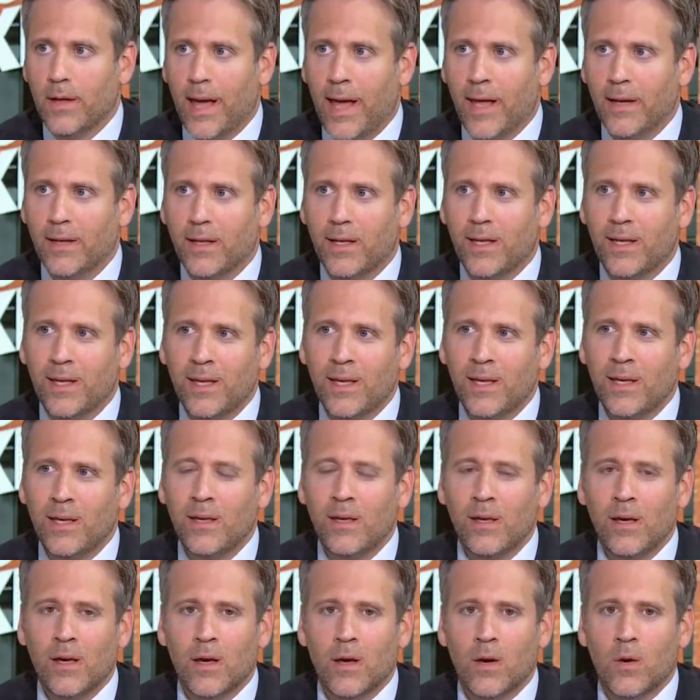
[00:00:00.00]
And
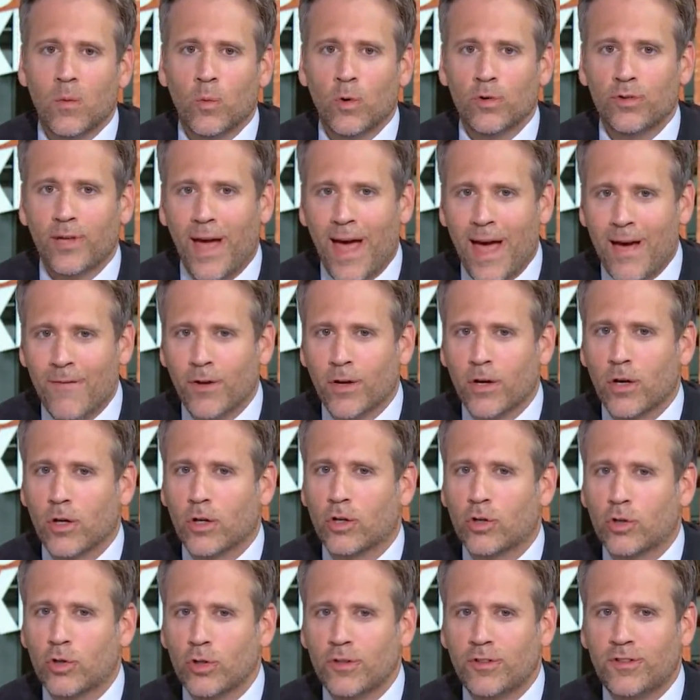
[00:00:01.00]
he was having a
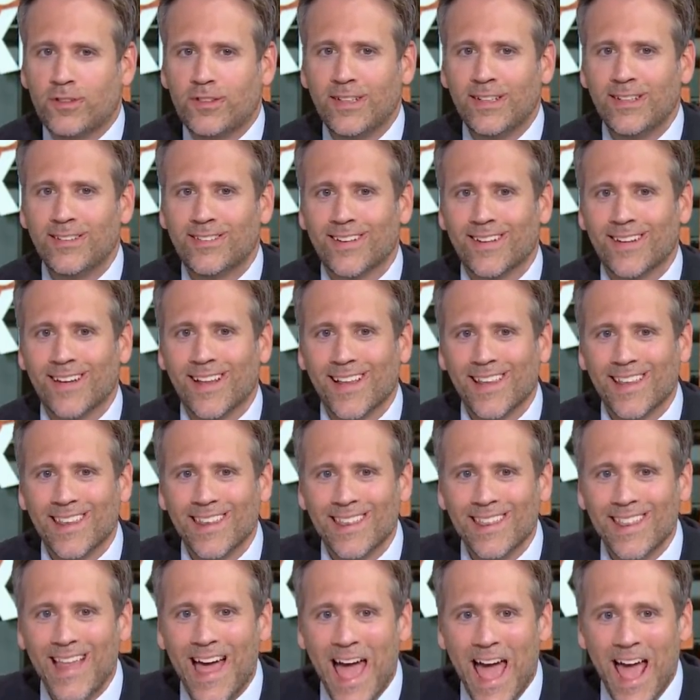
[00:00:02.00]
good season
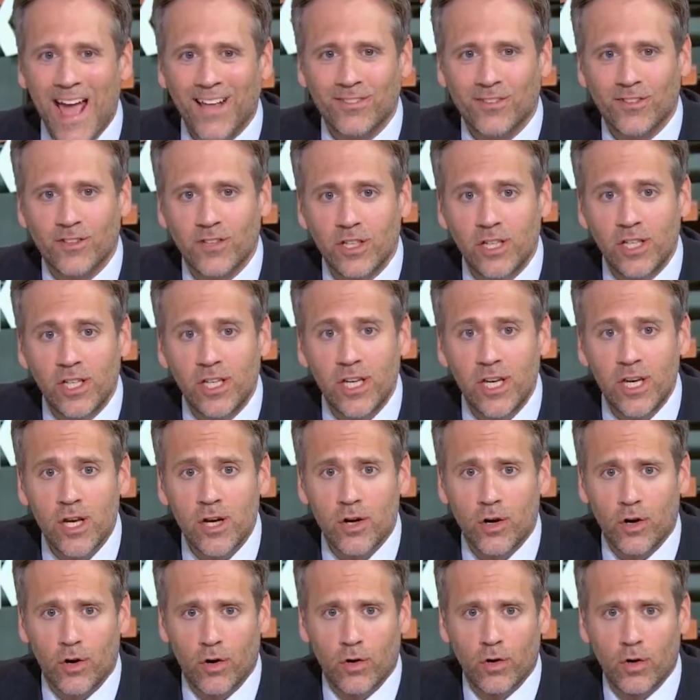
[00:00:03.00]
last
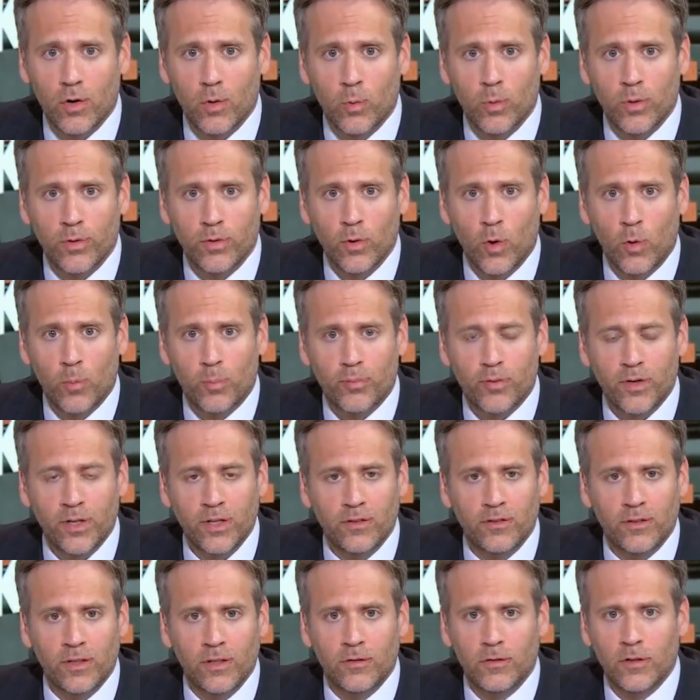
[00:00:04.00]
year with no
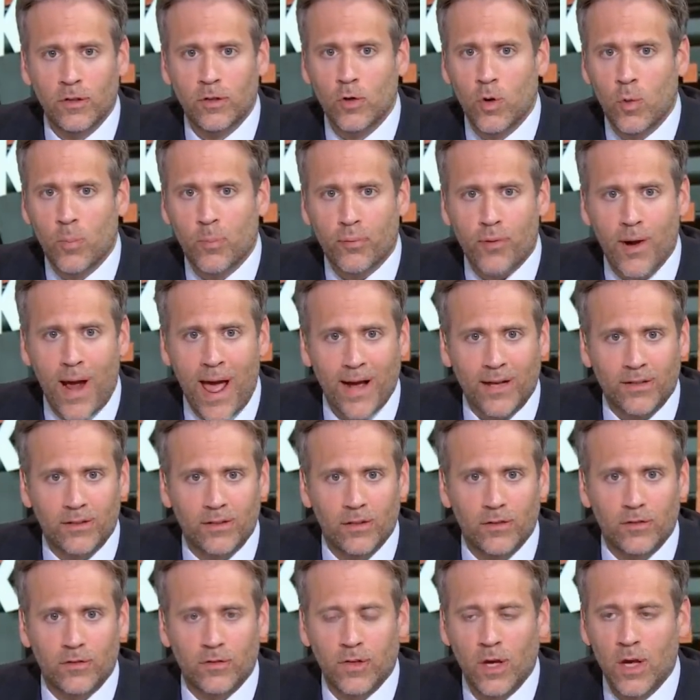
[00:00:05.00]
preseason, no
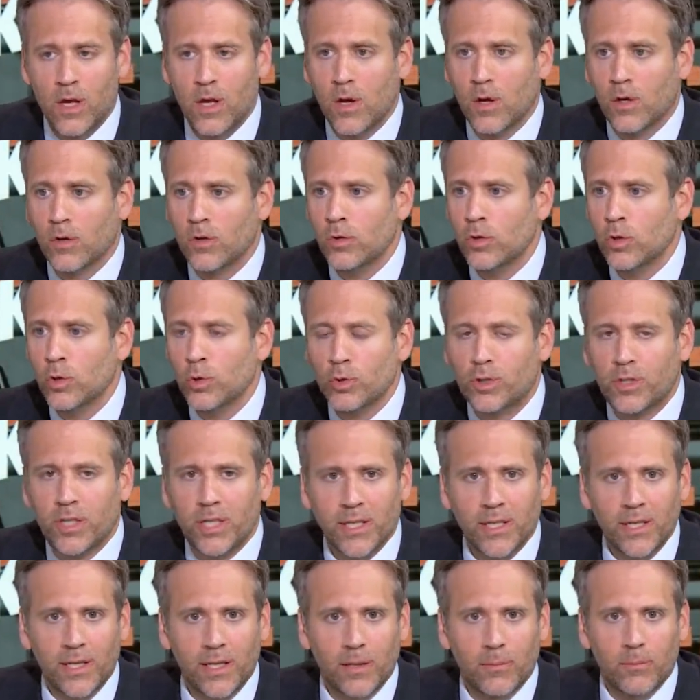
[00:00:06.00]
practice, new
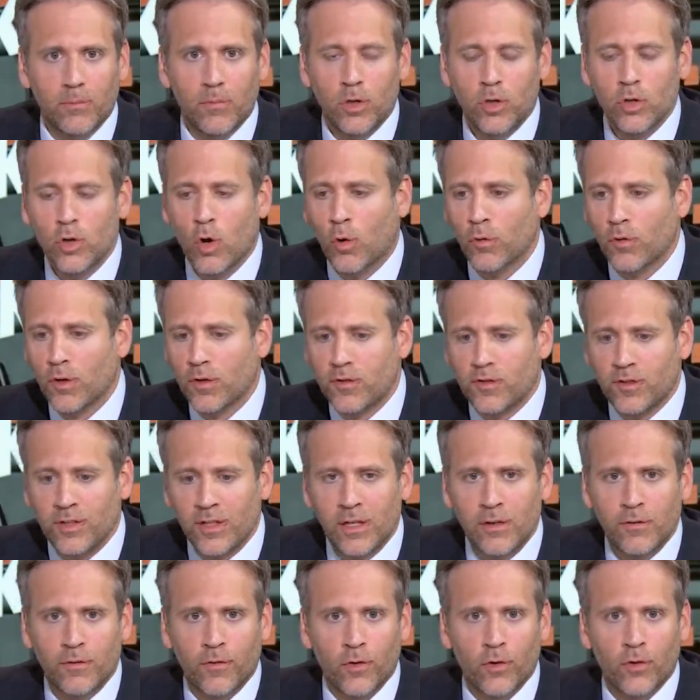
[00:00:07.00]
team, no
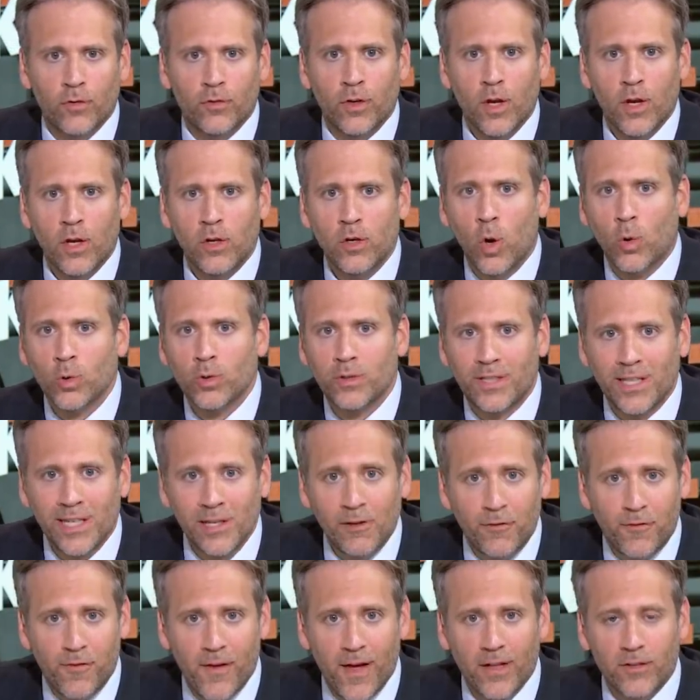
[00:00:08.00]
receivers, no
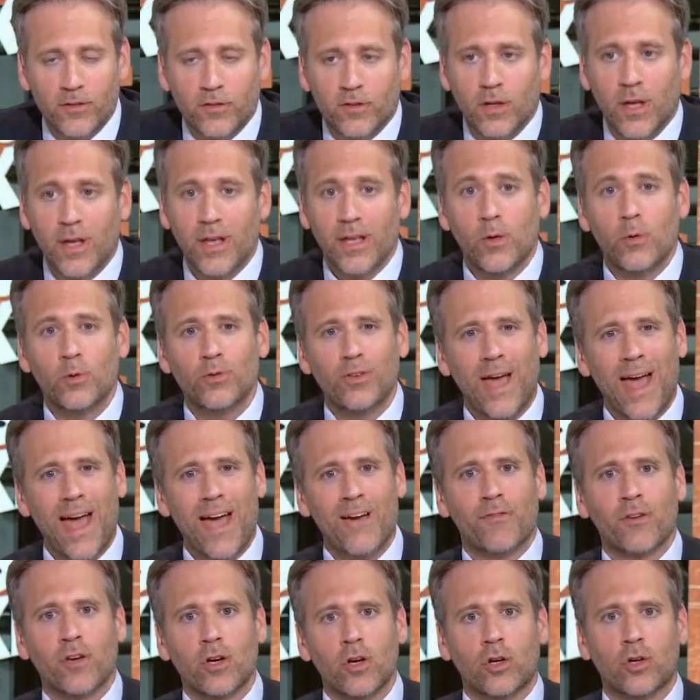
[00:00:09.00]
defense. He was
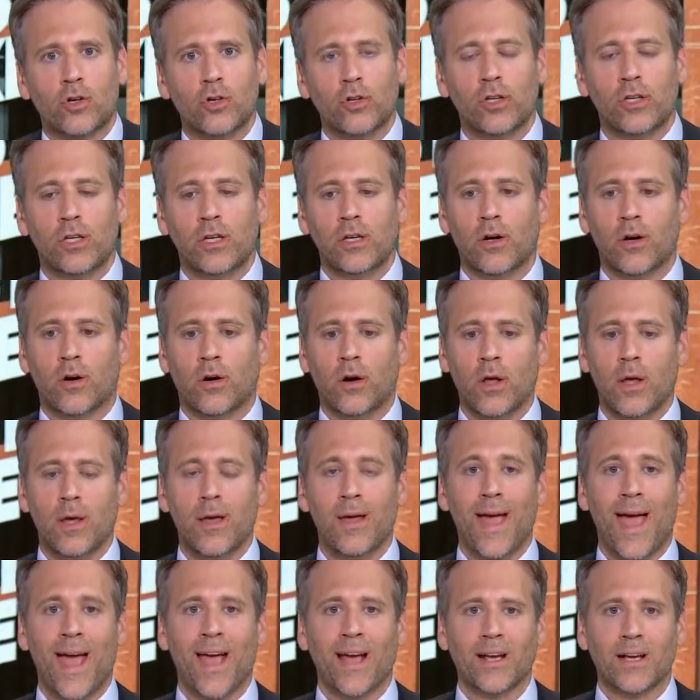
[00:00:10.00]
having a good year
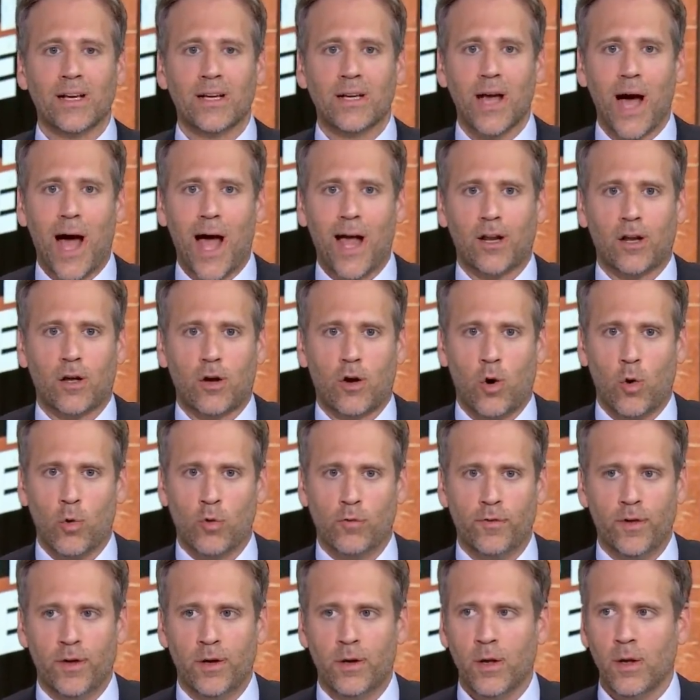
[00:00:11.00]
and got
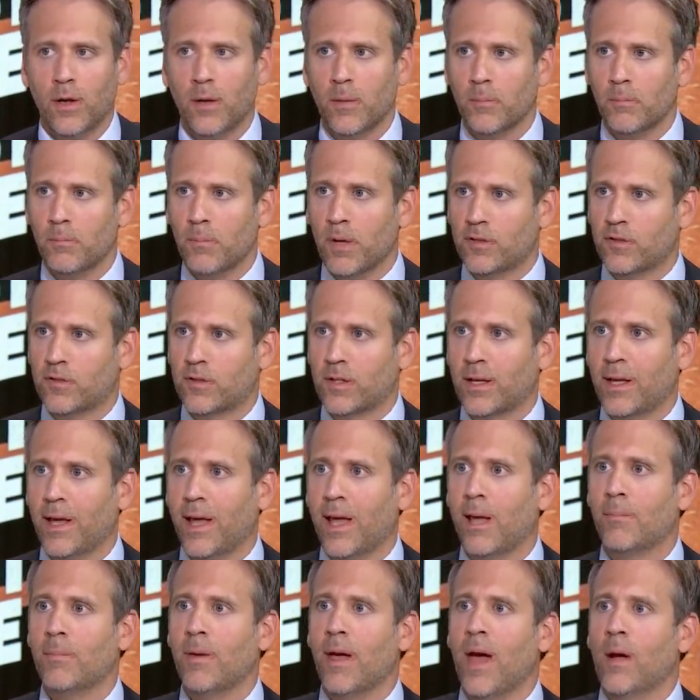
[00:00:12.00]
COVID, missed a
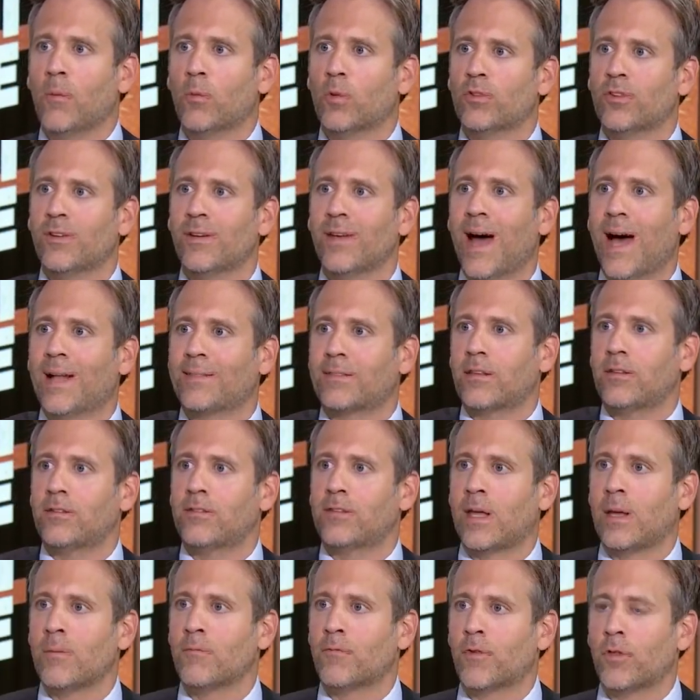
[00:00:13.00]
game, and was not the
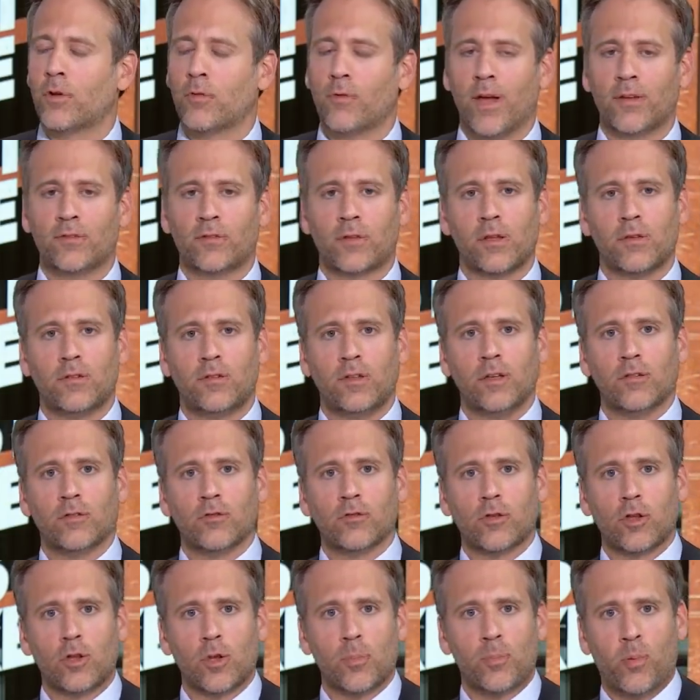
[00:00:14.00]
same for the rest of the
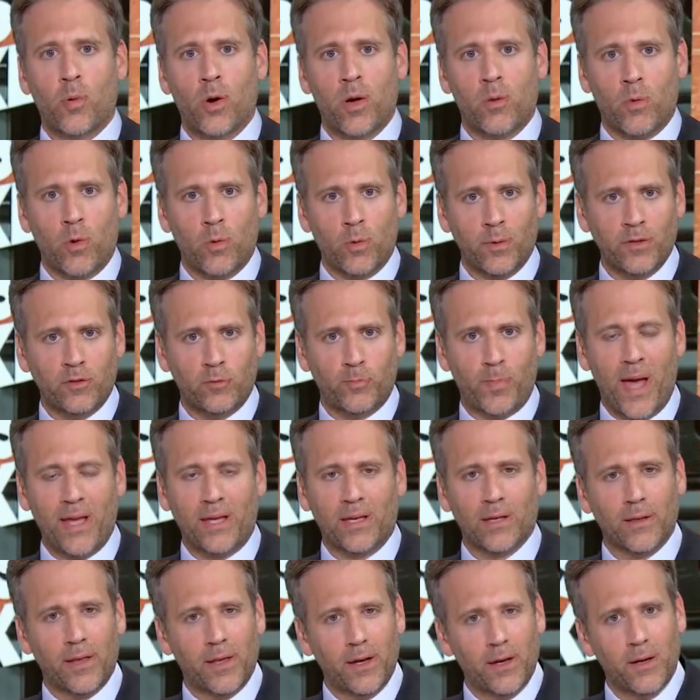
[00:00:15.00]
season to the point where we
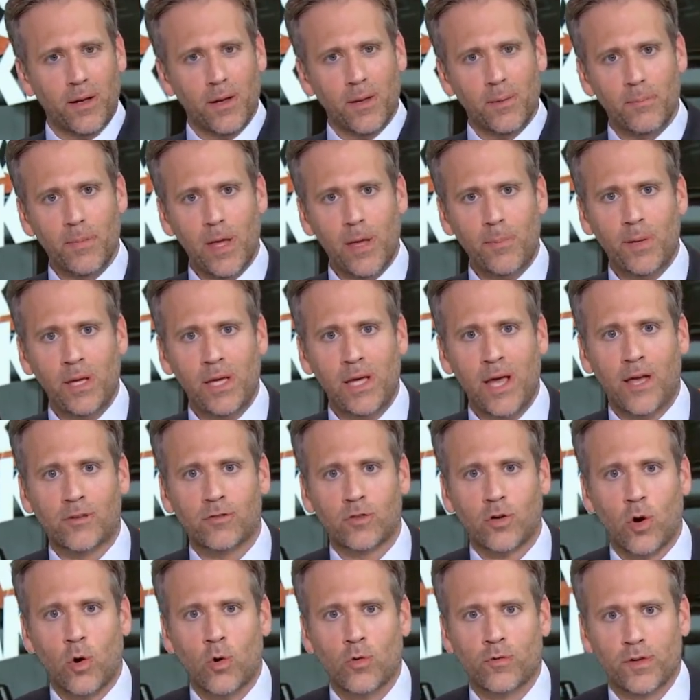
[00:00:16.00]
speculated maybe he
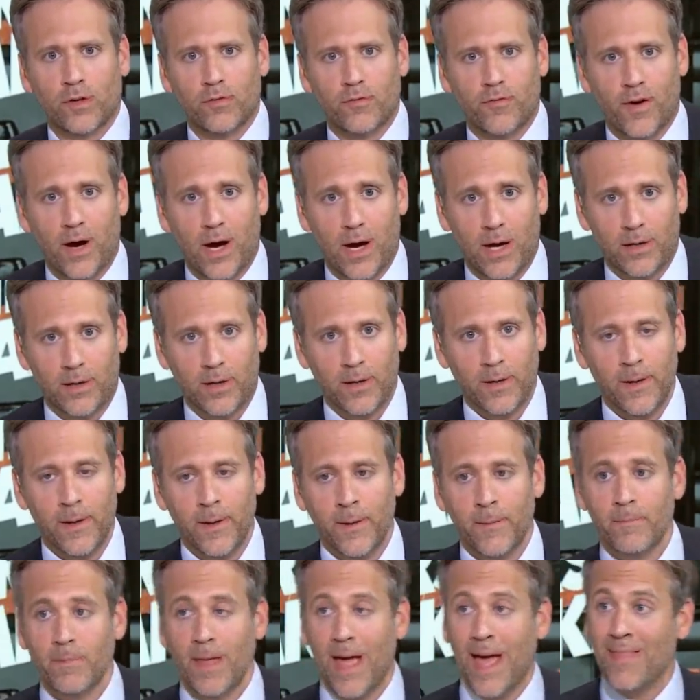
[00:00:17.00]
has COVID fog.
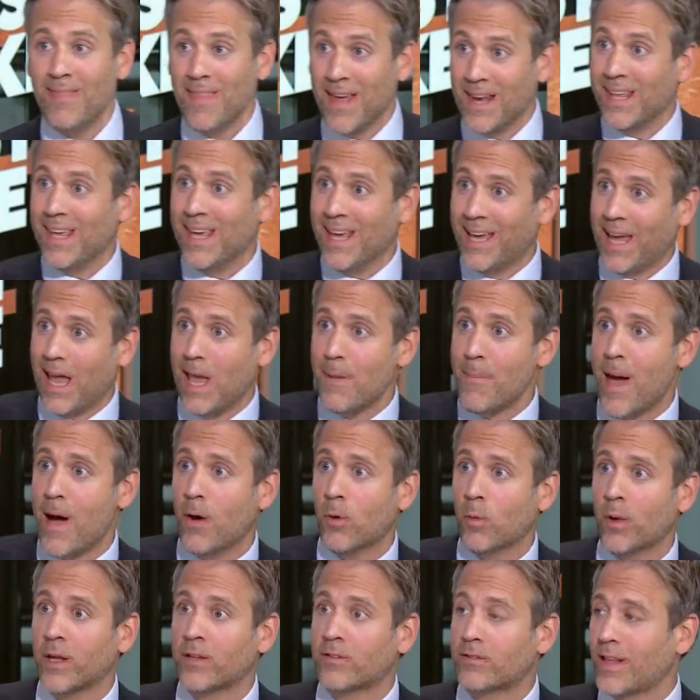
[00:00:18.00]
And then he came
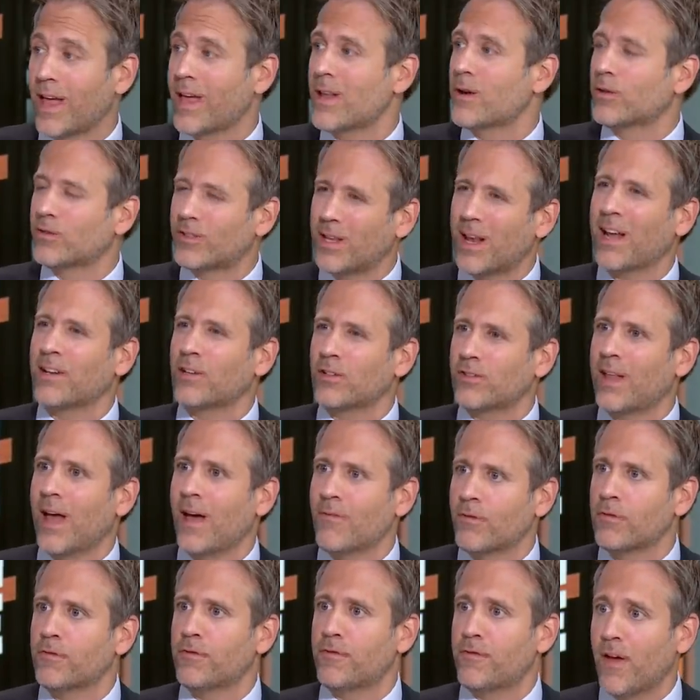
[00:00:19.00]
out weeks later and said, I just
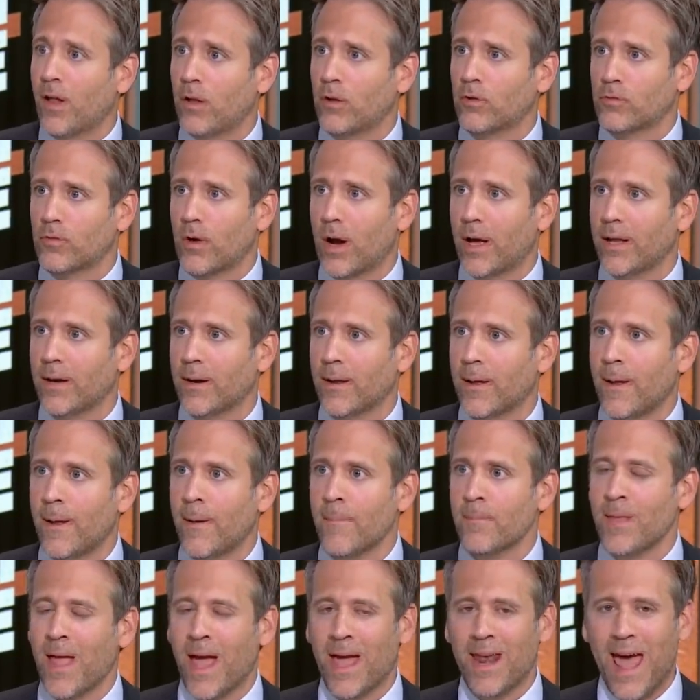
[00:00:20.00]
haven't felt right.
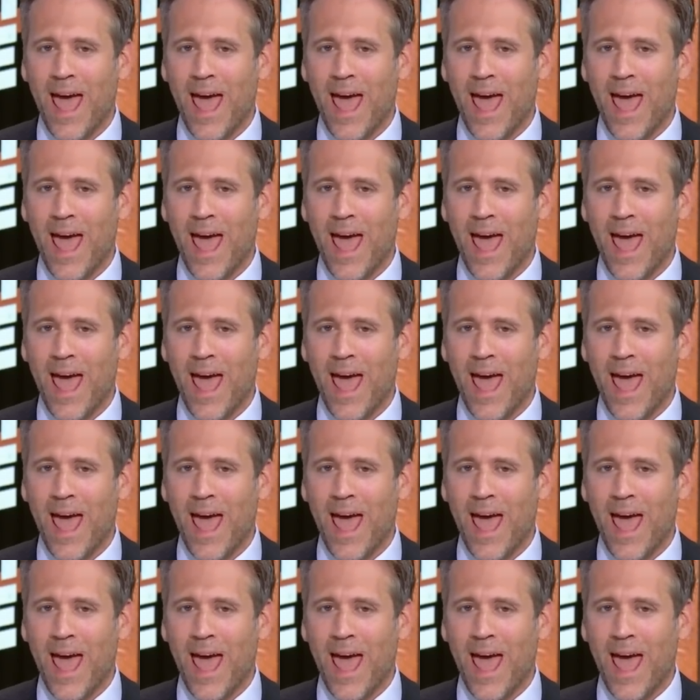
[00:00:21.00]
Mm-hmm.